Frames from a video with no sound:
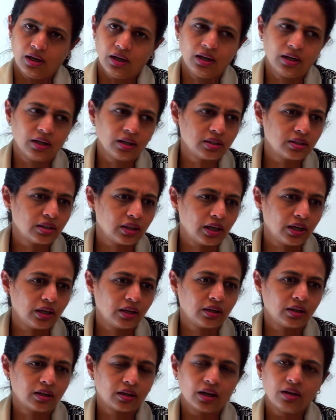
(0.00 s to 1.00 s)
It is
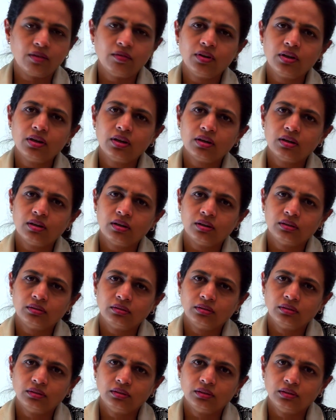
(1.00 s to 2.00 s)
like driving
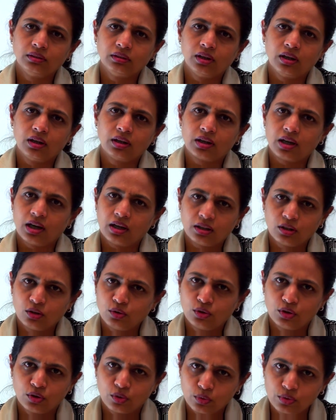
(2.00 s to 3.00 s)
a car
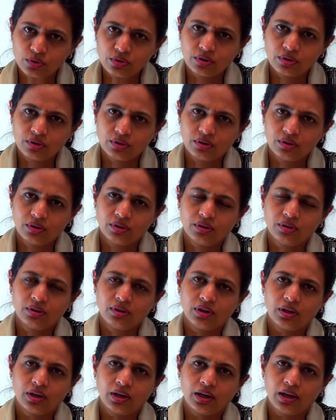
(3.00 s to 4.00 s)
on the road.
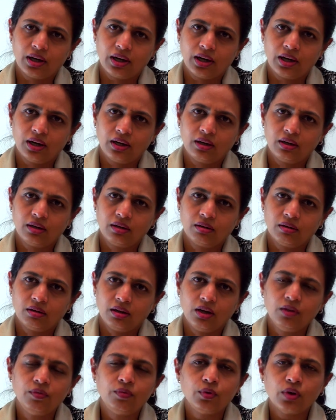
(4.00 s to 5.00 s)
And
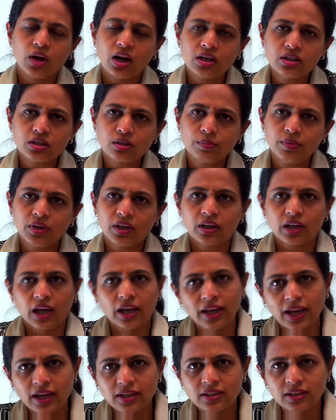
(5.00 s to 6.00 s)
if you ask me,
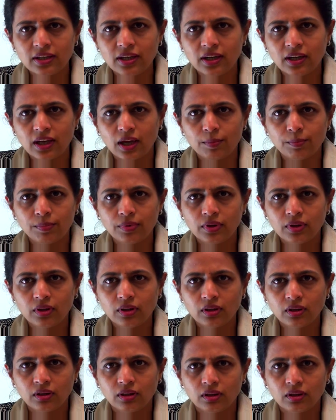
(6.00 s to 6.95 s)
can accident happen?